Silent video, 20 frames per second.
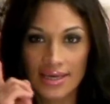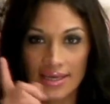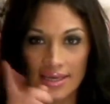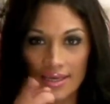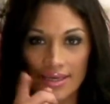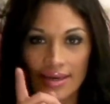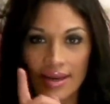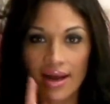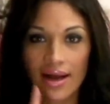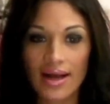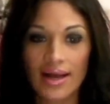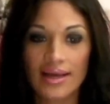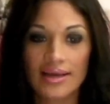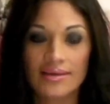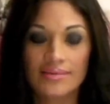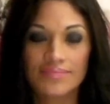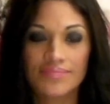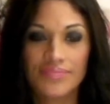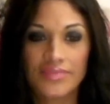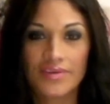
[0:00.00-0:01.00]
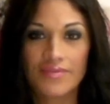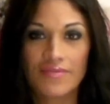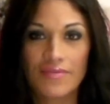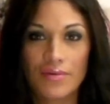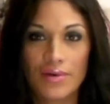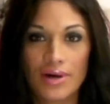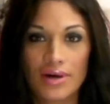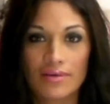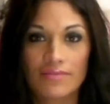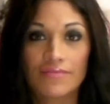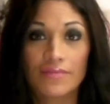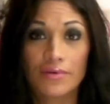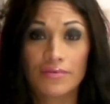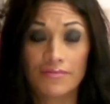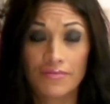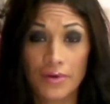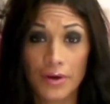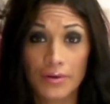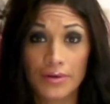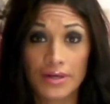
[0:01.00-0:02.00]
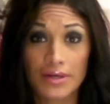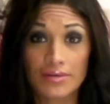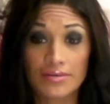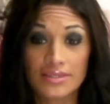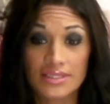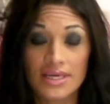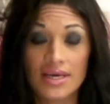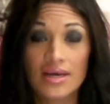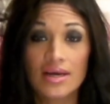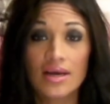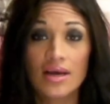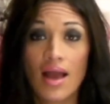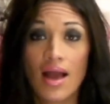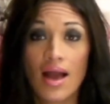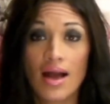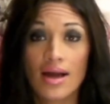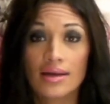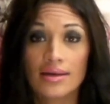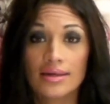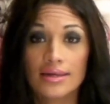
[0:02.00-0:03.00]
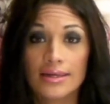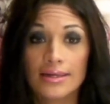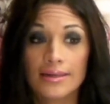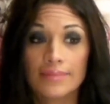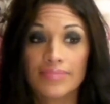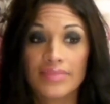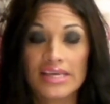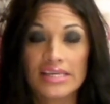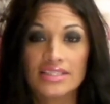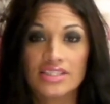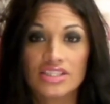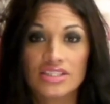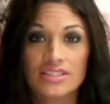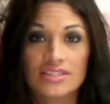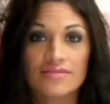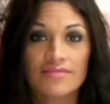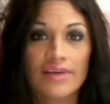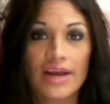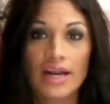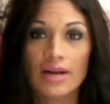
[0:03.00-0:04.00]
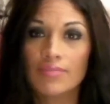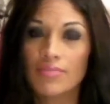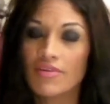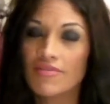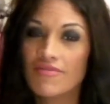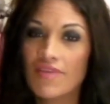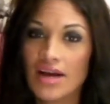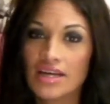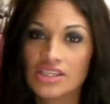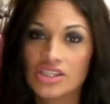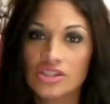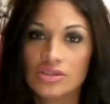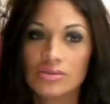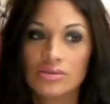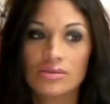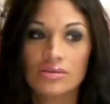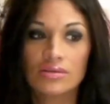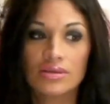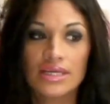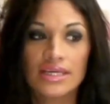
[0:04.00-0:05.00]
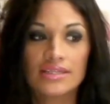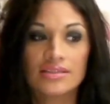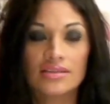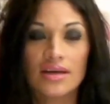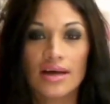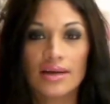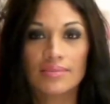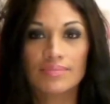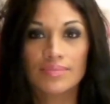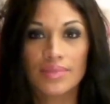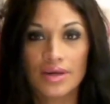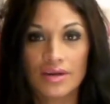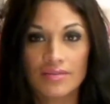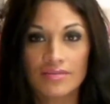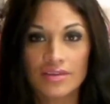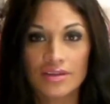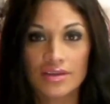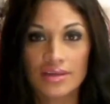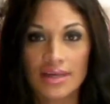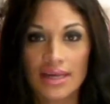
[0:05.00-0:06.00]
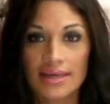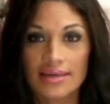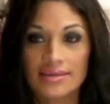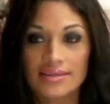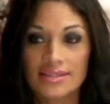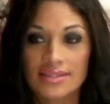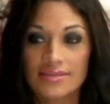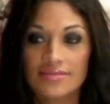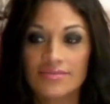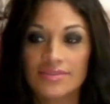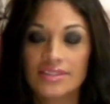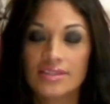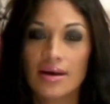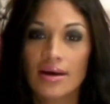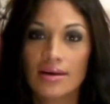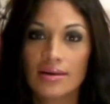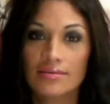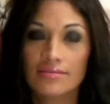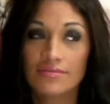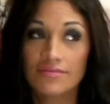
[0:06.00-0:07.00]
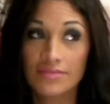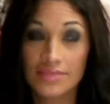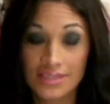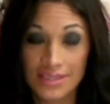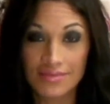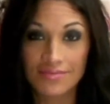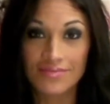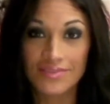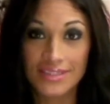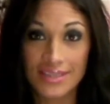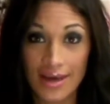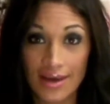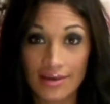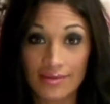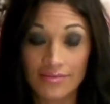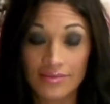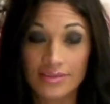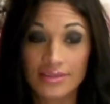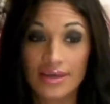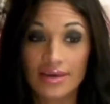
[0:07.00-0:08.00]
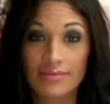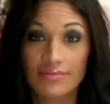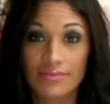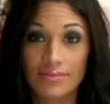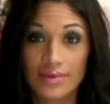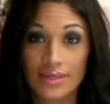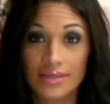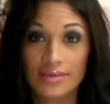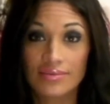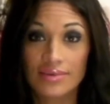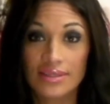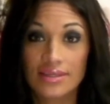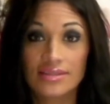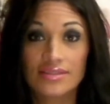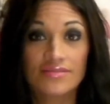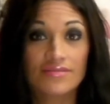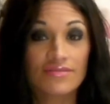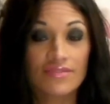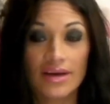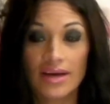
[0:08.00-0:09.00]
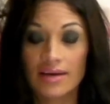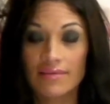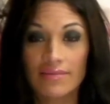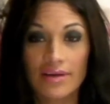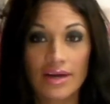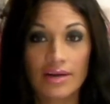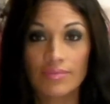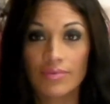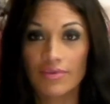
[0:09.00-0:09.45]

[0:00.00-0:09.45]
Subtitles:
good eye for photos. And he's just very professional. He's not a pervert like some photographers I've worked with. He's very, very